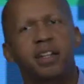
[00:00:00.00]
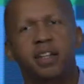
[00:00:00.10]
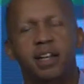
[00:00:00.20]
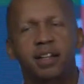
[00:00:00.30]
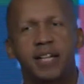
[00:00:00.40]

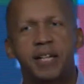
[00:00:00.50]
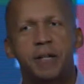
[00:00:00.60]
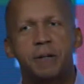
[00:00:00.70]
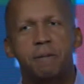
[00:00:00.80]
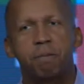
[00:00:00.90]
it.
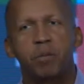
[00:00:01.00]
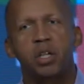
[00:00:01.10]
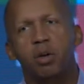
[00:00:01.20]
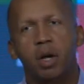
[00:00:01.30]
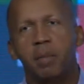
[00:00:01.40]

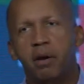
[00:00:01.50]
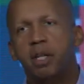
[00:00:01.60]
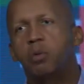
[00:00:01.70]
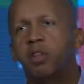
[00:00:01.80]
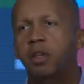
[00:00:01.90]
You know,
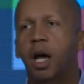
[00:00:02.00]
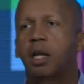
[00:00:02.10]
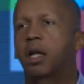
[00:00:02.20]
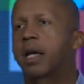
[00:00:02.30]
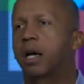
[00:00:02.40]
America was
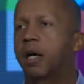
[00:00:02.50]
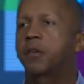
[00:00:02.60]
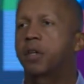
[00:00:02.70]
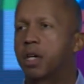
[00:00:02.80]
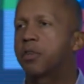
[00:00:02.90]
not like
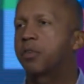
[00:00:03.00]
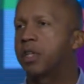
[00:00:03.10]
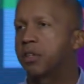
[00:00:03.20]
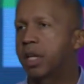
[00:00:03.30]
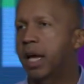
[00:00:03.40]
other
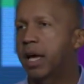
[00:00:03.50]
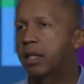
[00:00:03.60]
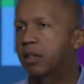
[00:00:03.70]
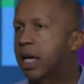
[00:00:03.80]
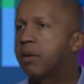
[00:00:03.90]
countries that
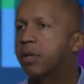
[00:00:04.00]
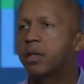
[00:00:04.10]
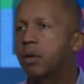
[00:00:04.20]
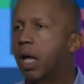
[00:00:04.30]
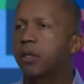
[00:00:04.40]
had slavery.
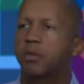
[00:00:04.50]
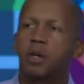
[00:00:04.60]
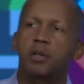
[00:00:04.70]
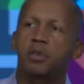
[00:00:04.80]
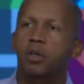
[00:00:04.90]
There are lots of
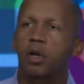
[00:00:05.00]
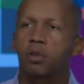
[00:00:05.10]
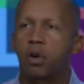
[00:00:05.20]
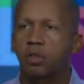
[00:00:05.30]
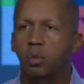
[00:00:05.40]
countries all
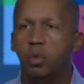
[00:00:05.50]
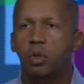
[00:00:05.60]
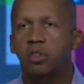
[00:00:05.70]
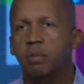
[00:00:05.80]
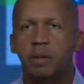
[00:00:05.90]
across the
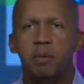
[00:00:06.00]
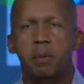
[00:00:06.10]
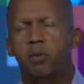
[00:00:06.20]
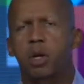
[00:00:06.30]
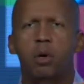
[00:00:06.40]
world. Sometimes
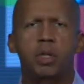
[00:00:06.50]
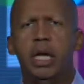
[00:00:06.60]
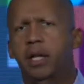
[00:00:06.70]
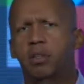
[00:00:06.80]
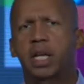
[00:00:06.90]
people say, oh, well,
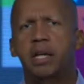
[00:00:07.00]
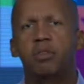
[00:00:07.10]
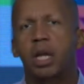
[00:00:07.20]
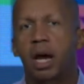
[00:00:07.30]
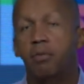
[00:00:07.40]
they had
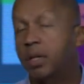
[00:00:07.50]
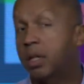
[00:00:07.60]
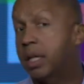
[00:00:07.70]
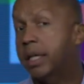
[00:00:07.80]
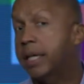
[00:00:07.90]
slaves in Africa.
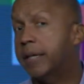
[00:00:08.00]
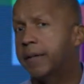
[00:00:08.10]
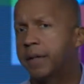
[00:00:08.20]
They did.